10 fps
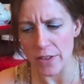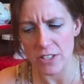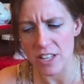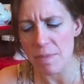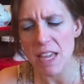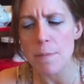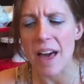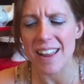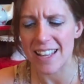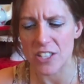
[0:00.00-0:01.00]
There's something
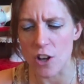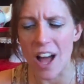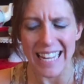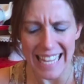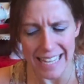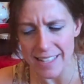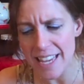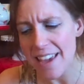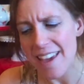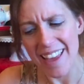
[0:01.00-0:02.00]
about it. It's not
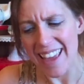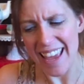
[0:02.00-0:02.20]
easy.